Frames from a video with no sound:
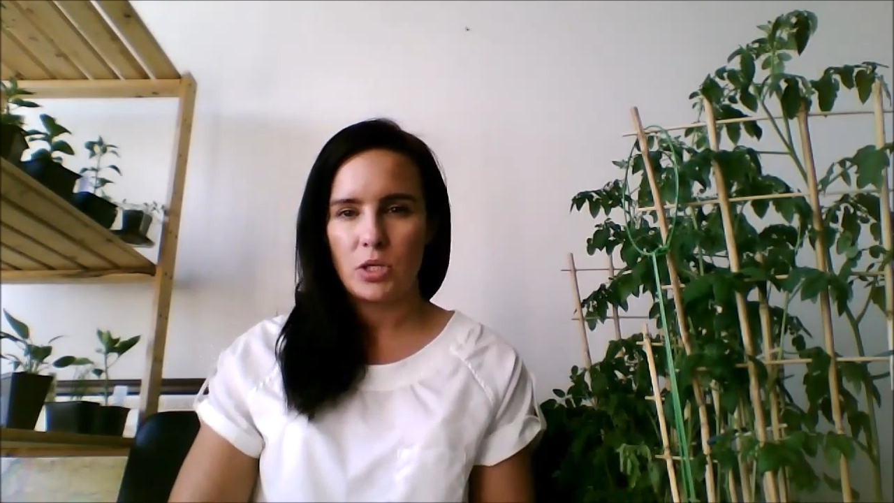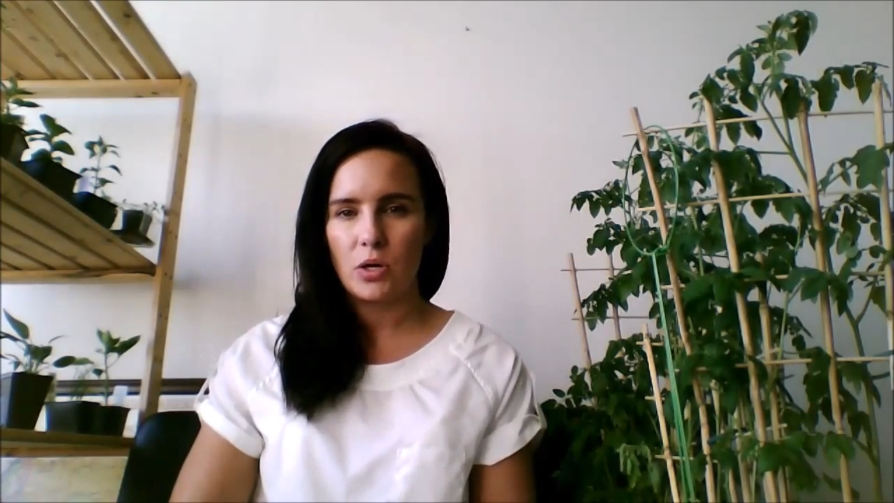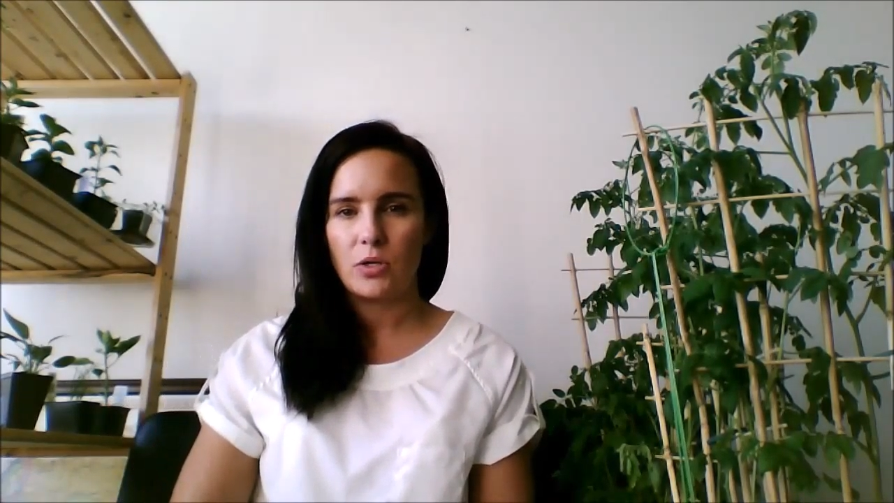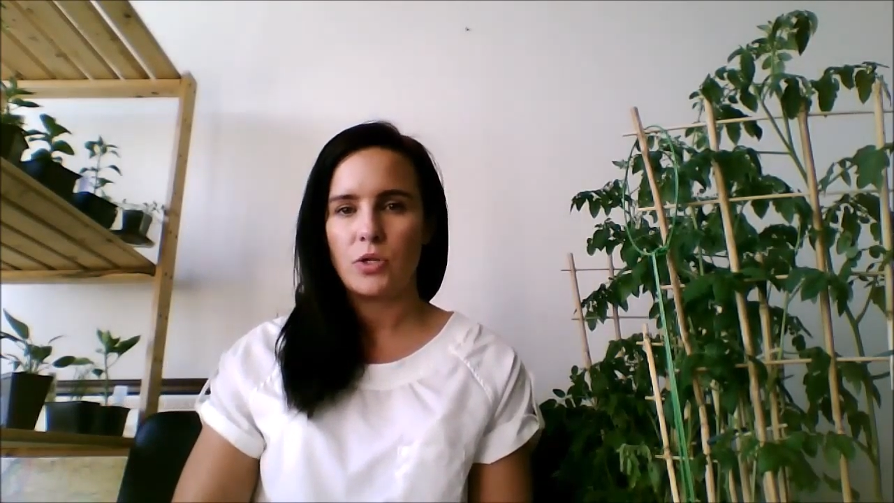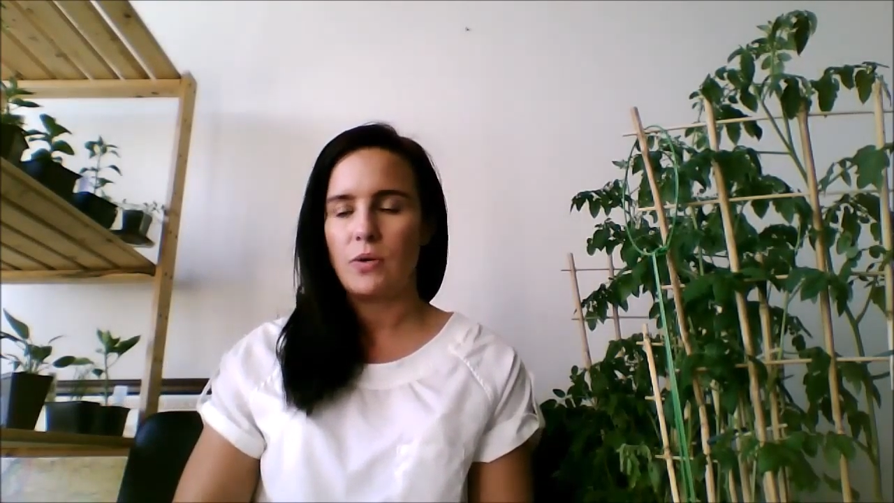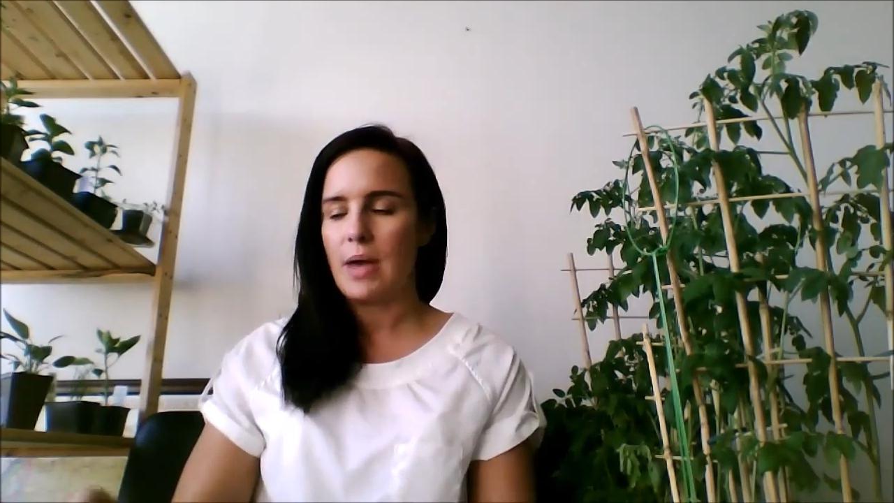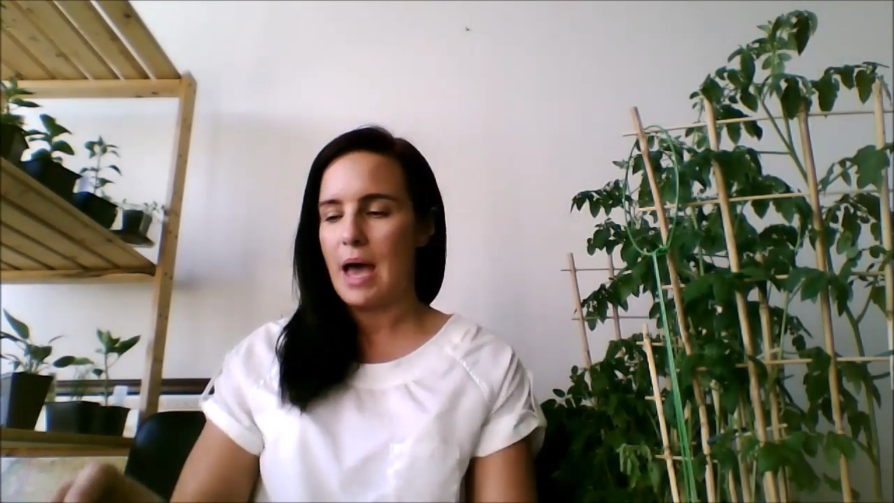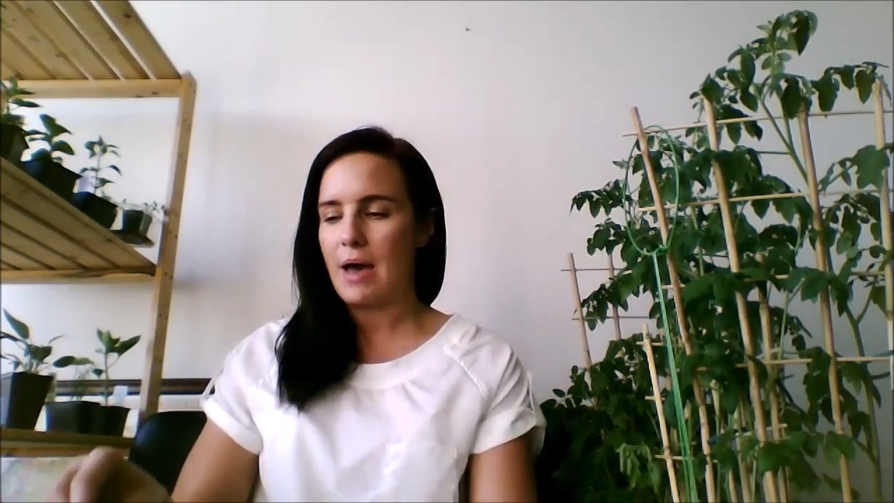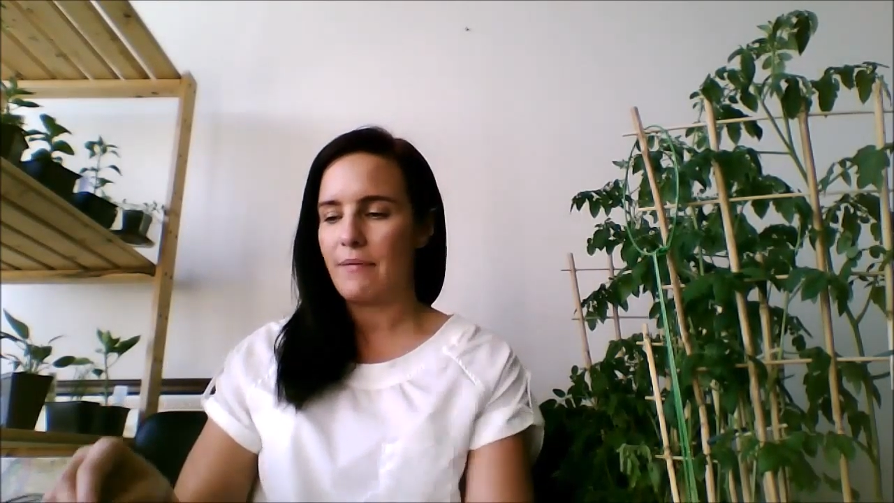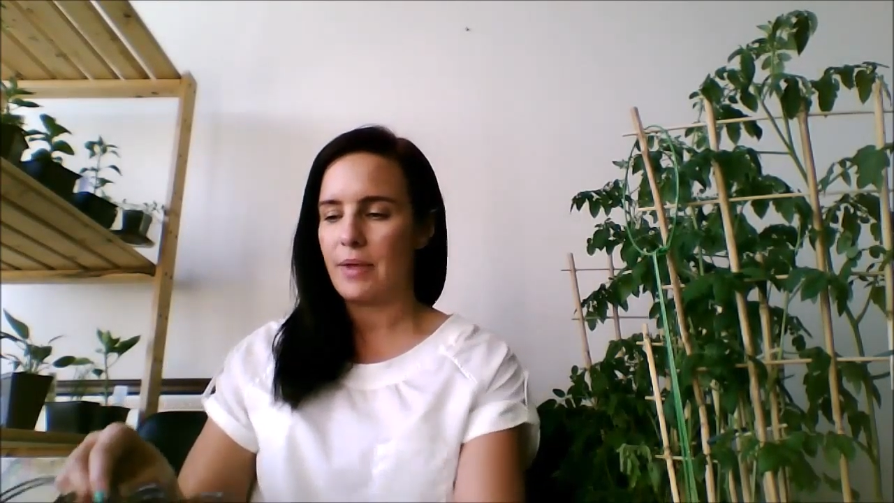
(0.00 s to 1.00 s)
start so you
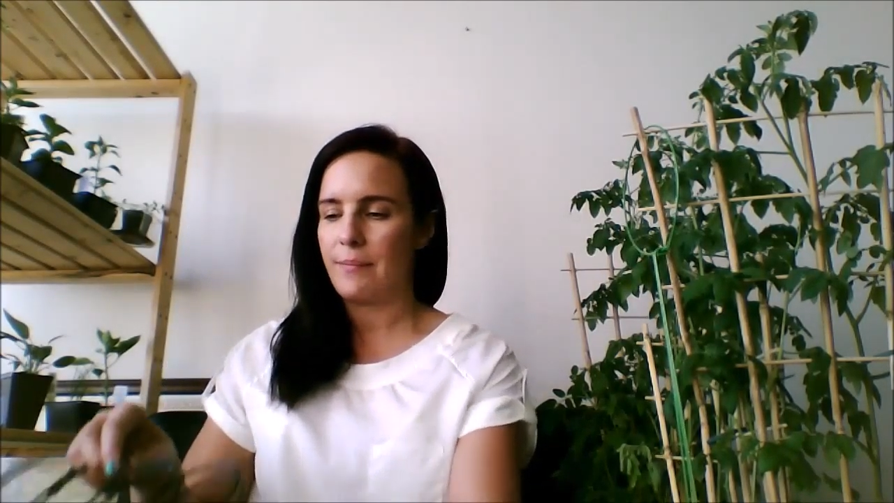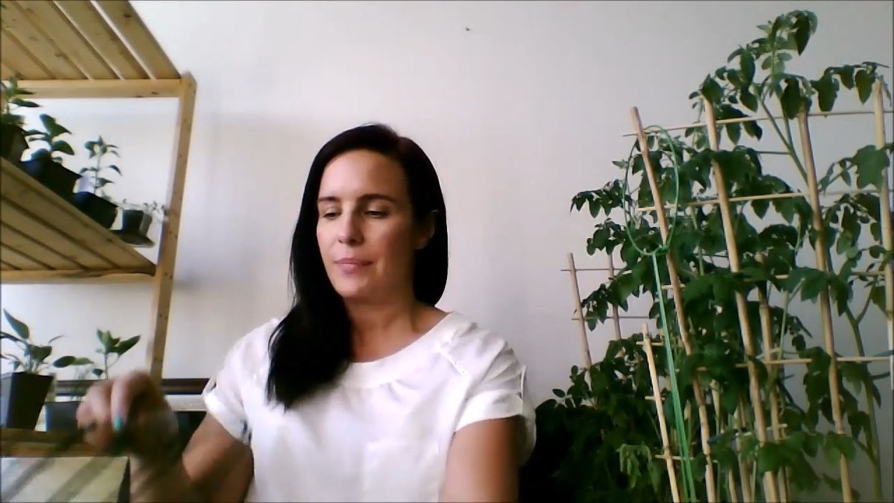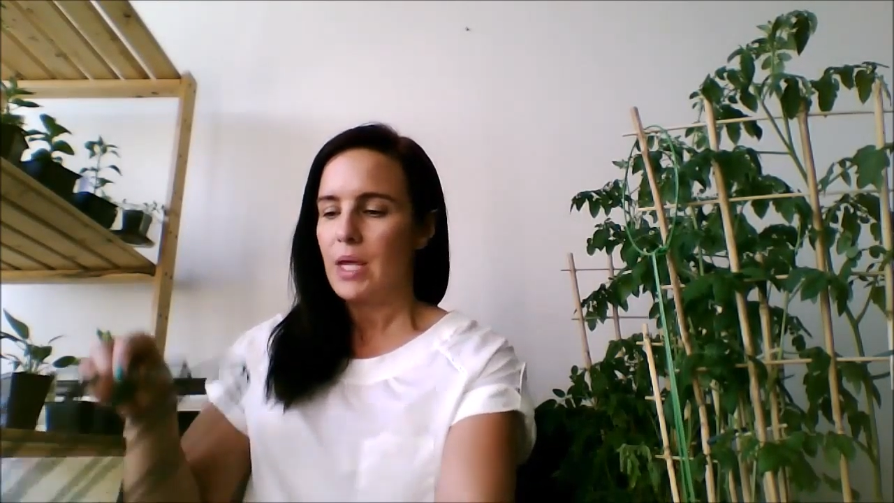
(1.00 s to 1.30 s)
have them.